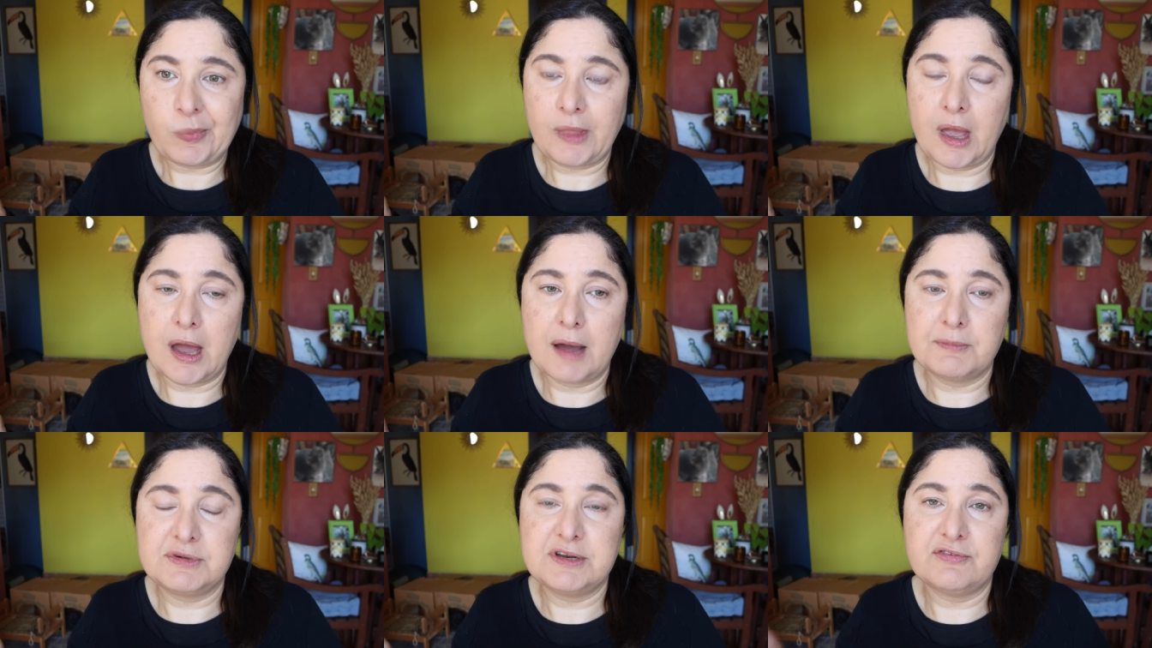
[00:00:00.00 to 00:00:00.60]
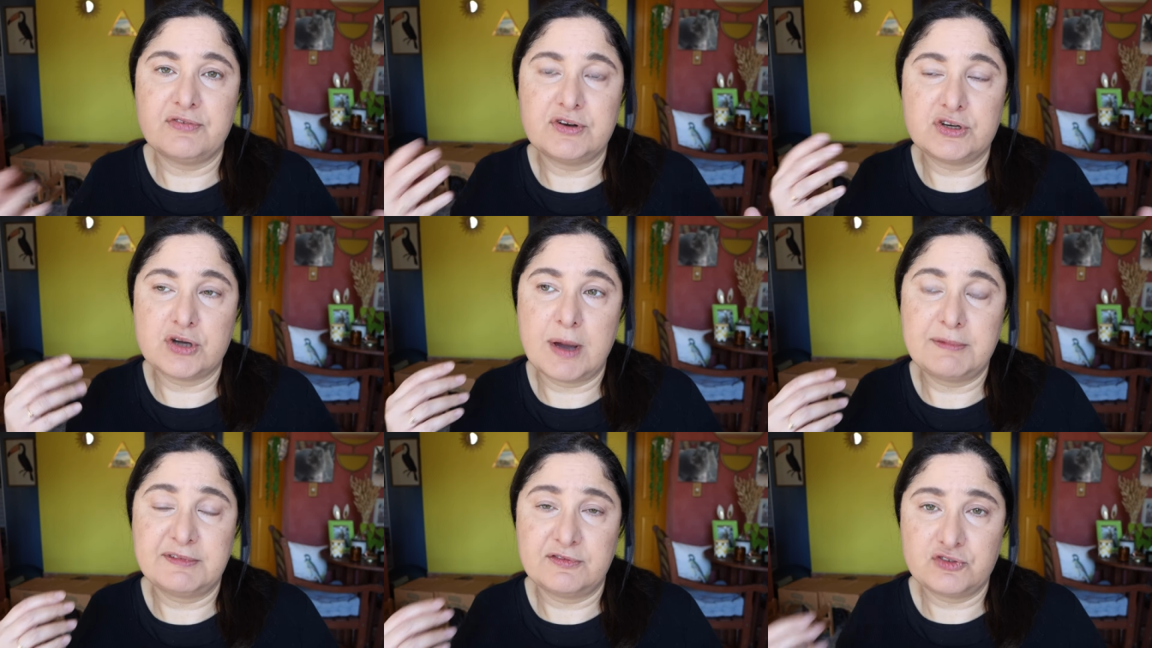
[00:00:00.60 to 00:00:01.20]
um, different
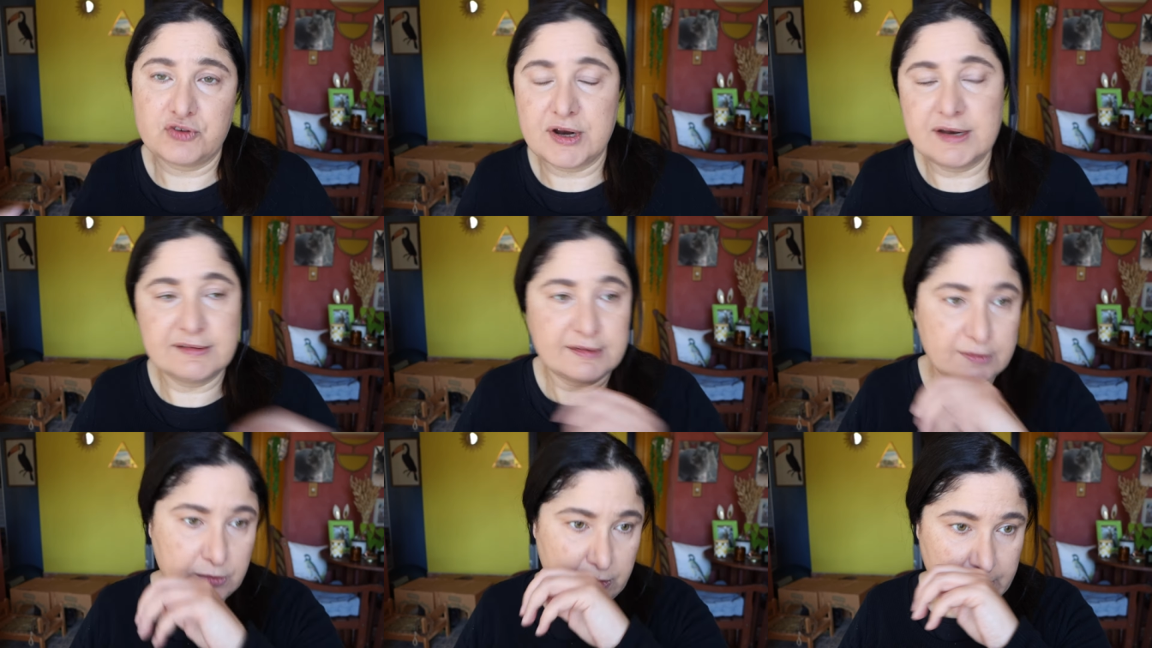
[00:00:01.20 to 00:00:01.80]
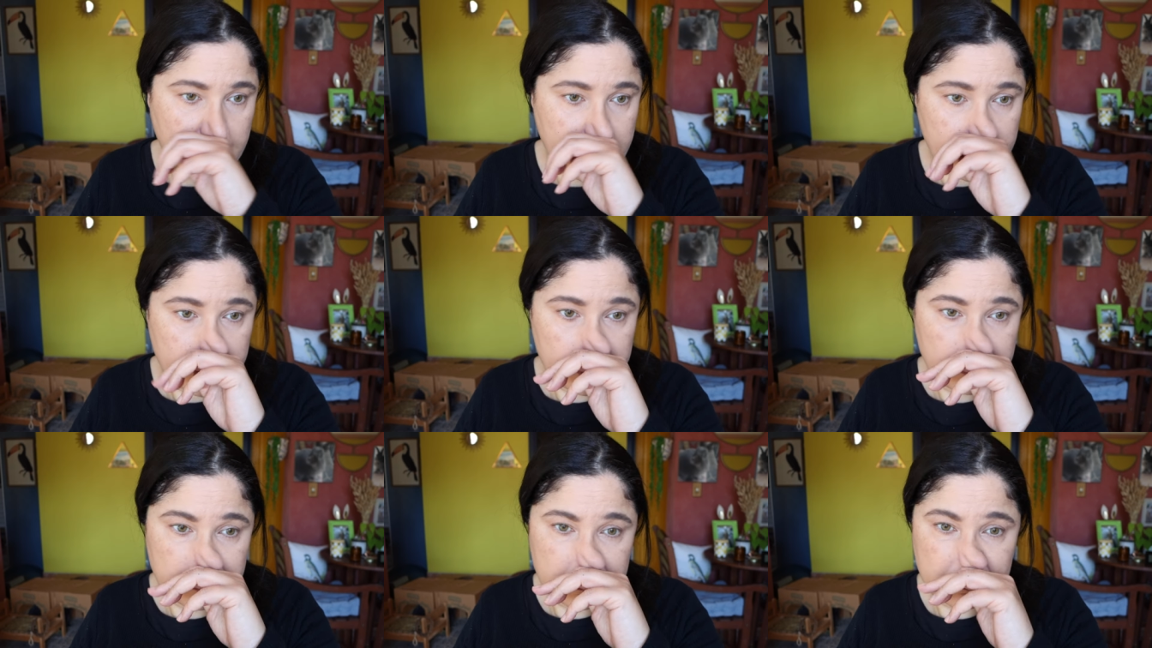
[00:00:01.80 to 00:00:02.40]
types of trends and all
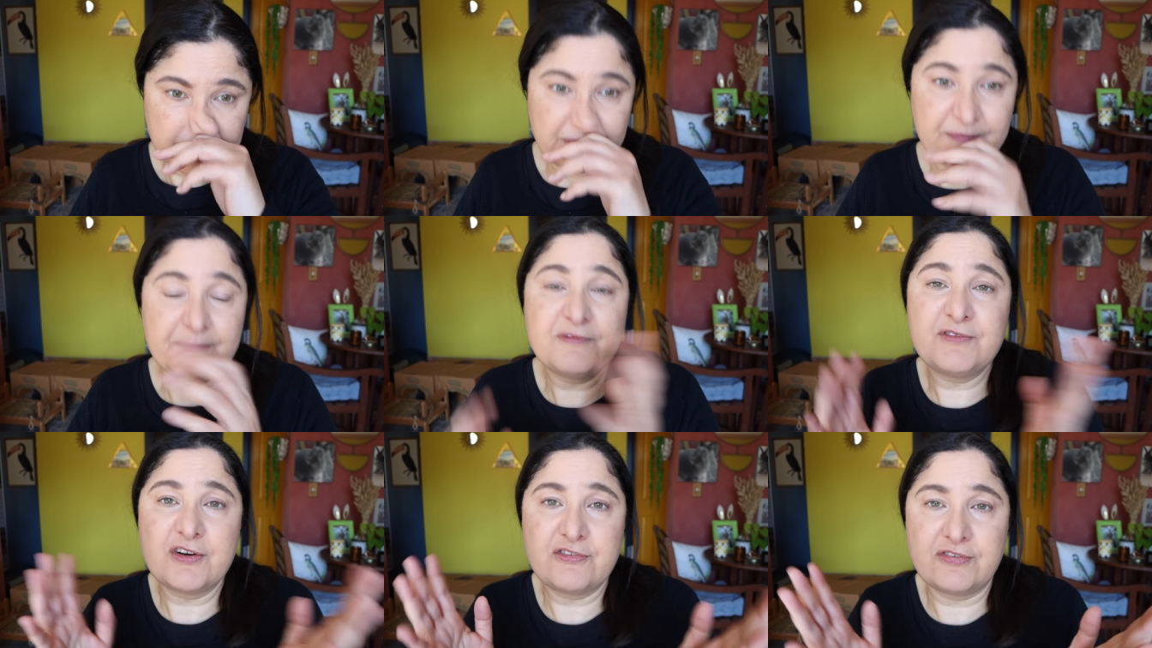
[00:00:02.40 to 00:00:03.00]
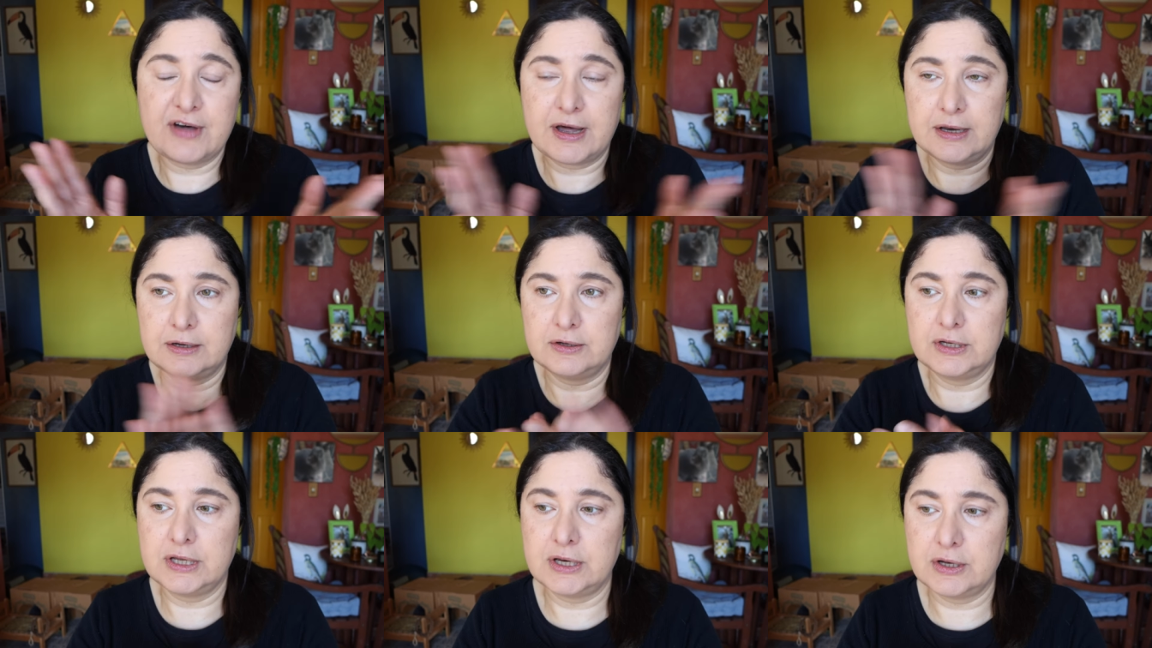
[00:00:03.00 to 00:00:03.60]
that for
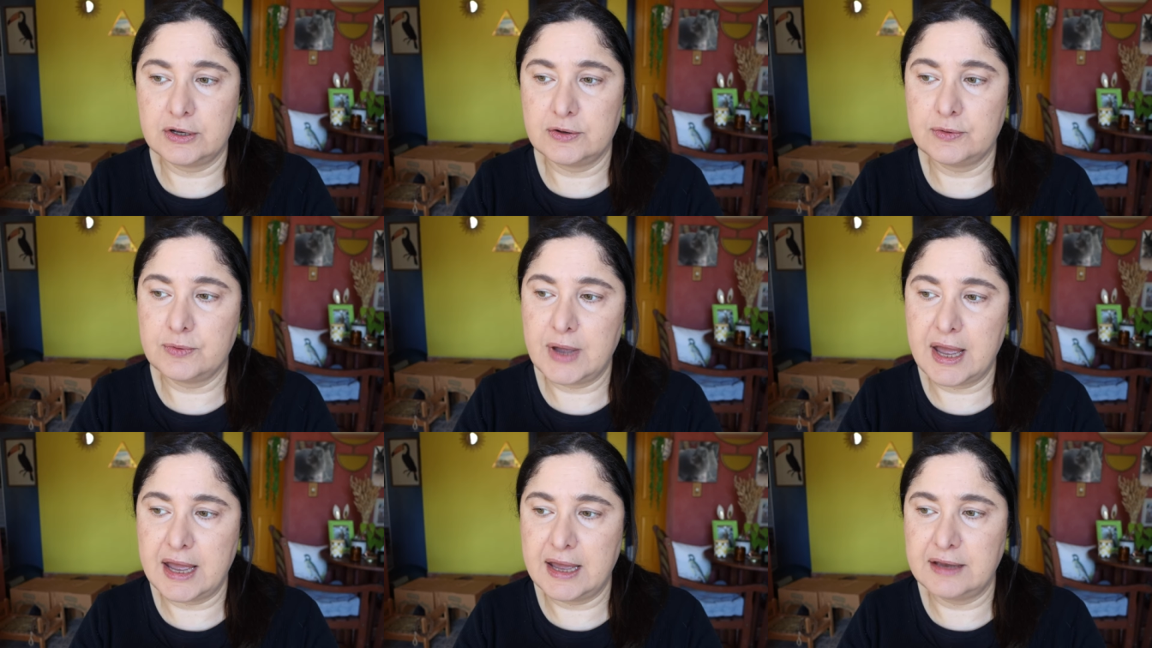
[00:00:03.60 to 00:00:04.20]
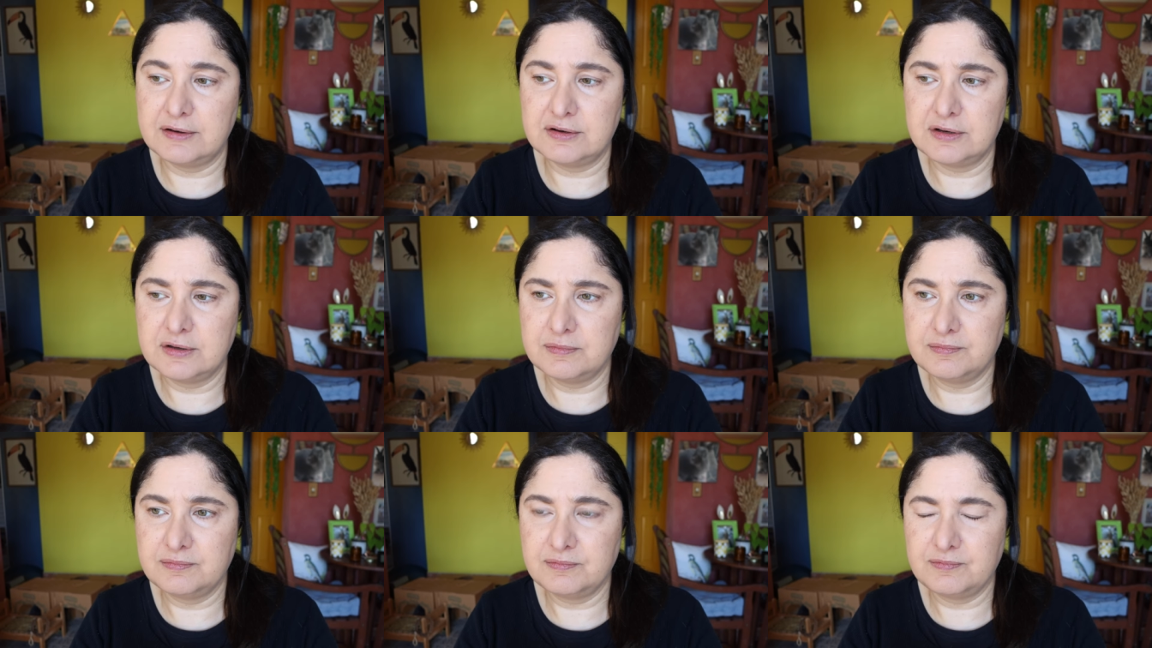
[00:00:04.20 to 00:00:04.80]
fun, you know, and
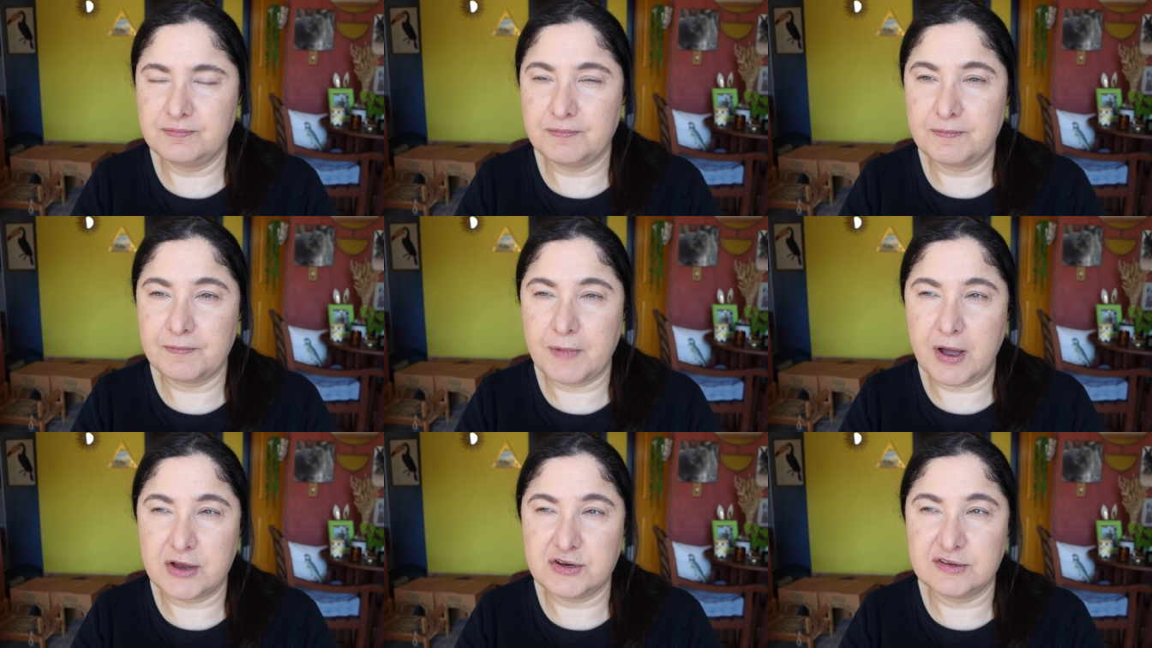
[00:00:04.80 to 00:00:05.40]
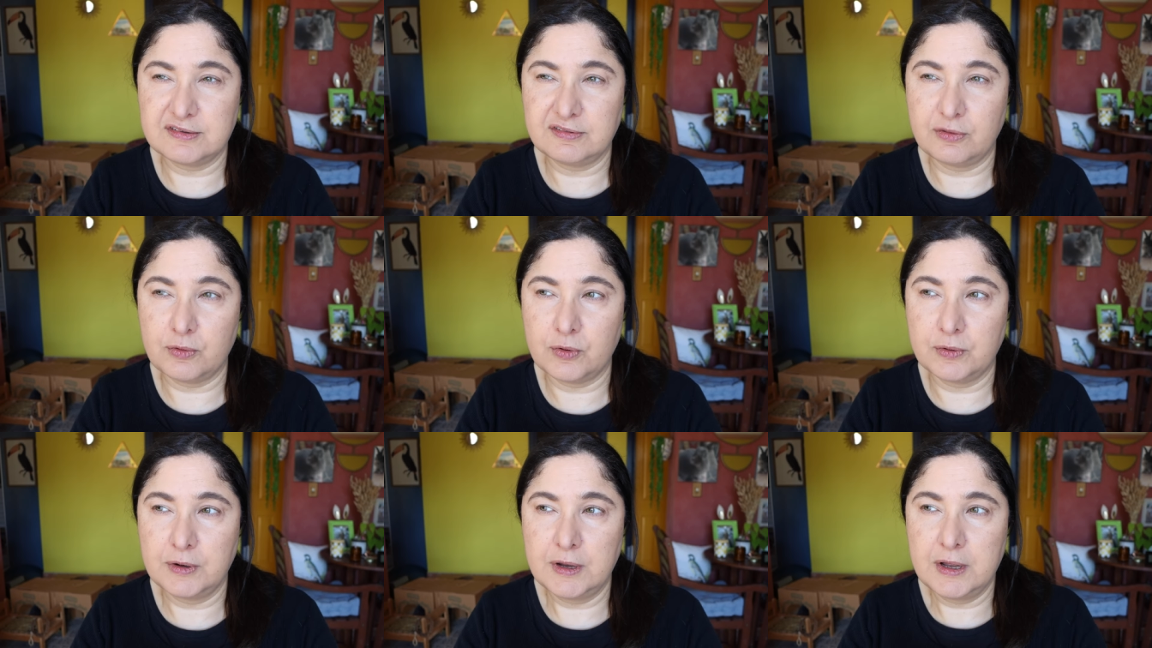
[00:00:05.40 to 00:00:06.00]
I just
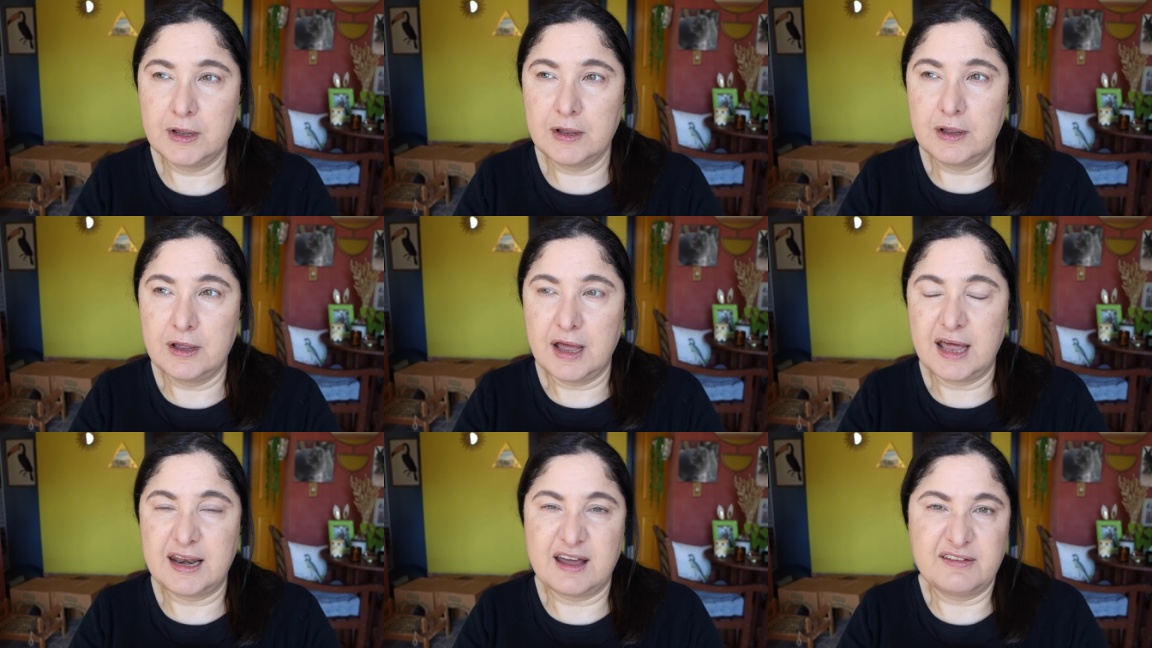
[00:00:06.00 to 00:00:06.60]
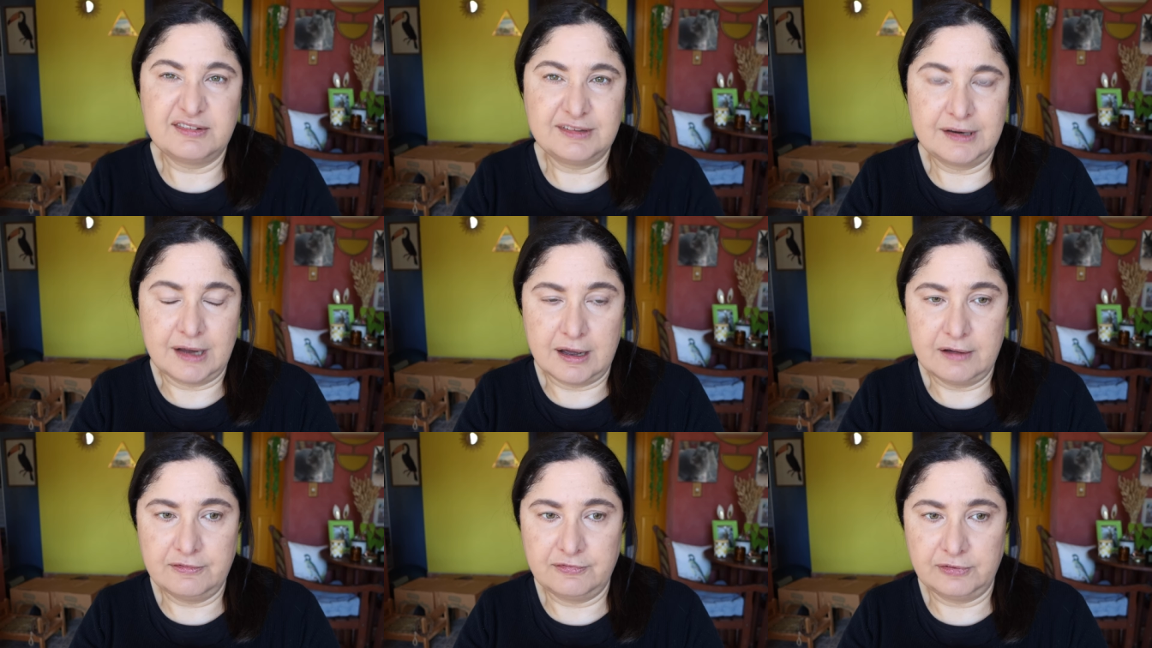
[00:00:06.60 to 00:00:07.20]
thought enough's
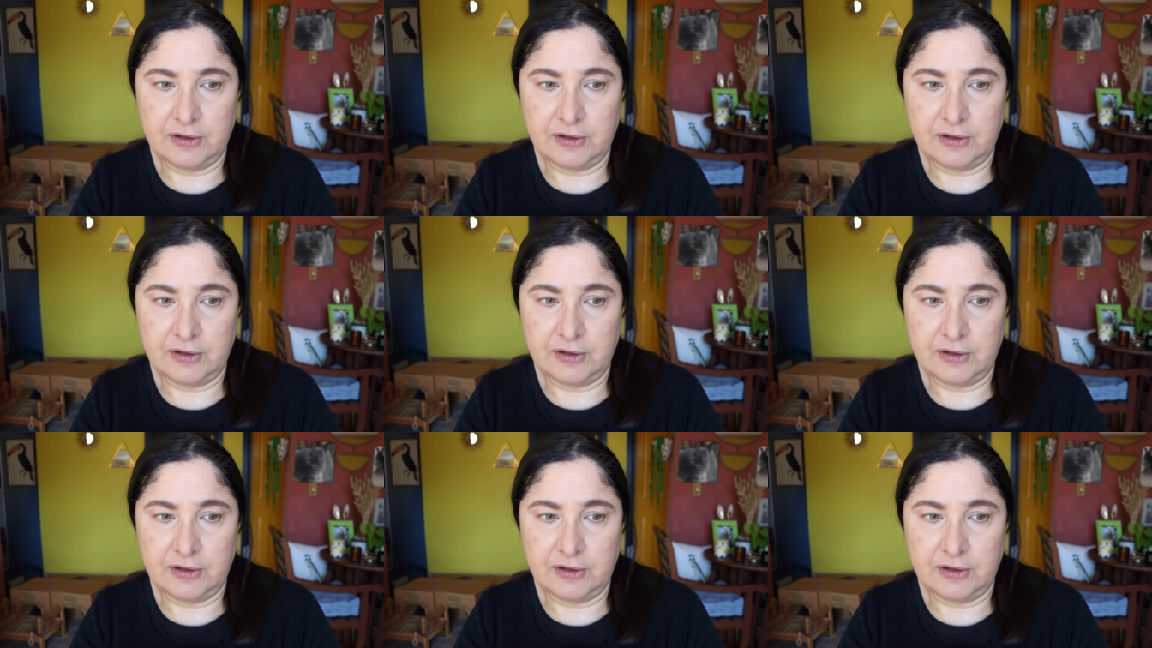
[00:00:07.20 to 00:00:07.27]
enough.